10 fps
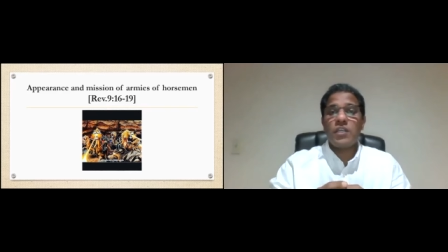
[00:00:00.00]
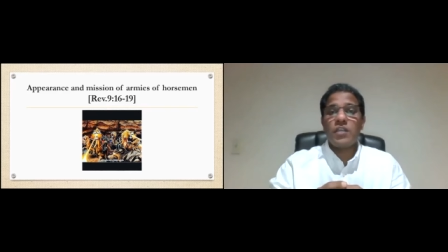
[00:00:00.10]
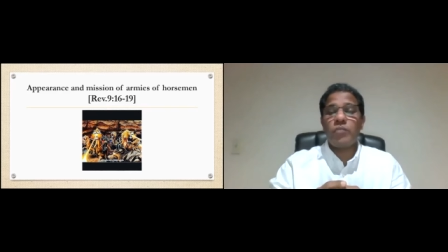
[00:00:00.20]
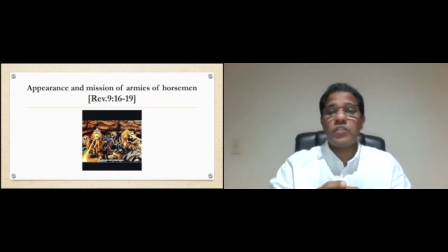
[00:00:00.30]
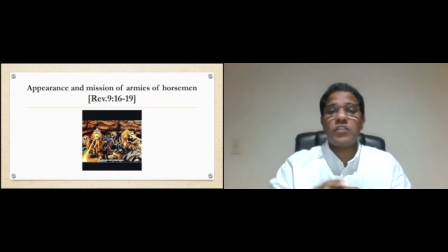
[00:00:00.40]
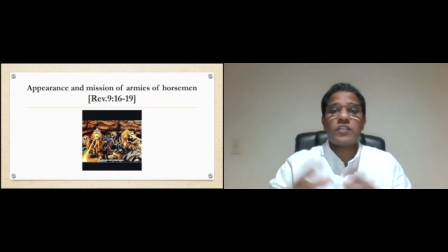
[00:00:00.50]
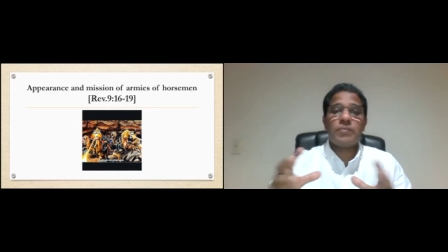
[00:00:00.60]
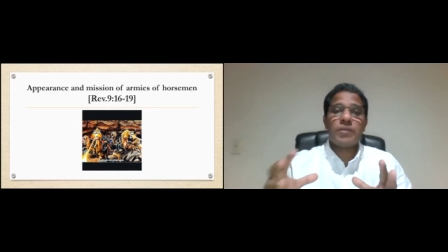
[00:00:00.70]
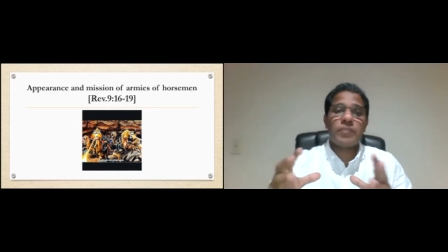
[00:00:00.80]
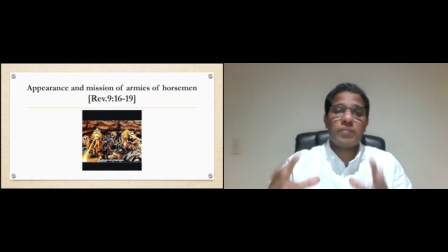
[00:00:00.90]
which is
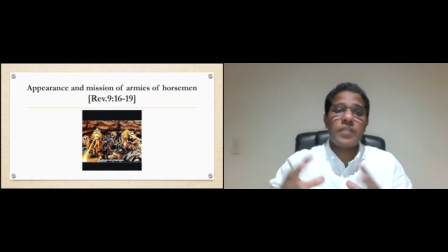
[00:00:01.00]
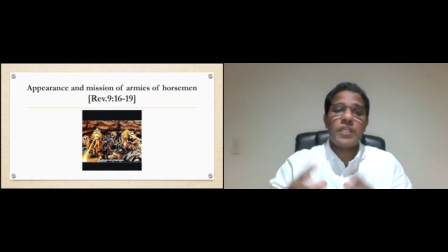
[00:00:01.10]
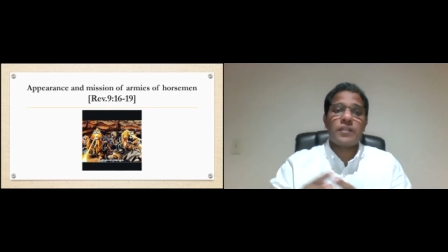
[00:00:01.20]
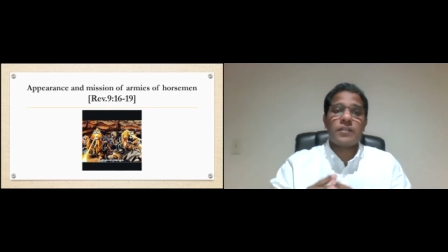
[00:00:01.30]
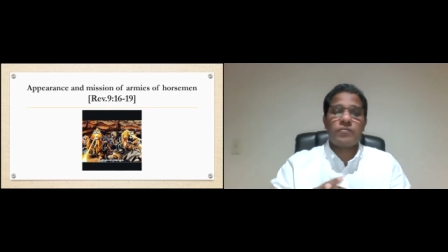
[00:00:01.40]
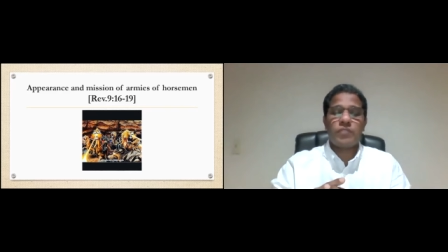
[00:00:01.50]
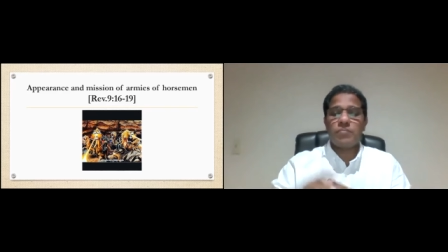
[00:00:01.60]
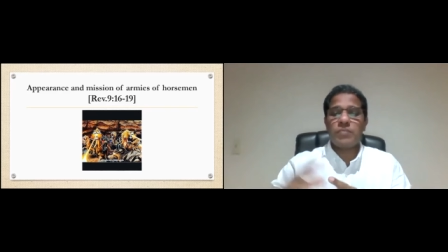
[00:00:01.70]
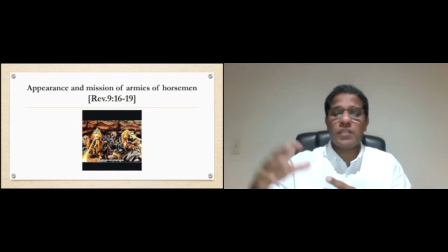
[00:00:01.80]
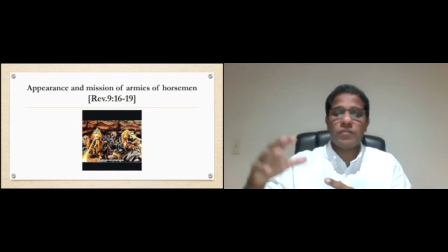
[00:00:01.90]
coming from there, from
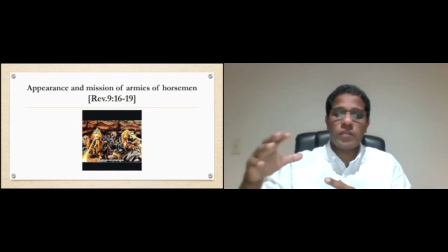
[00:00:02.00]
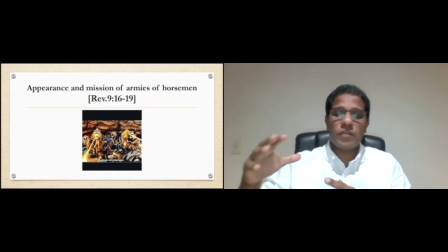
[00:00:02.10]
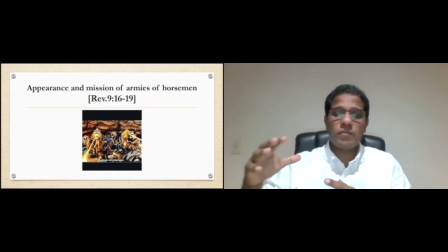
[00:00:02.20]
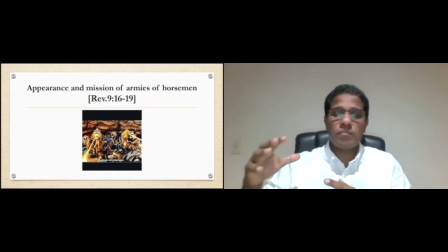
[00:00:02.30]
the uh,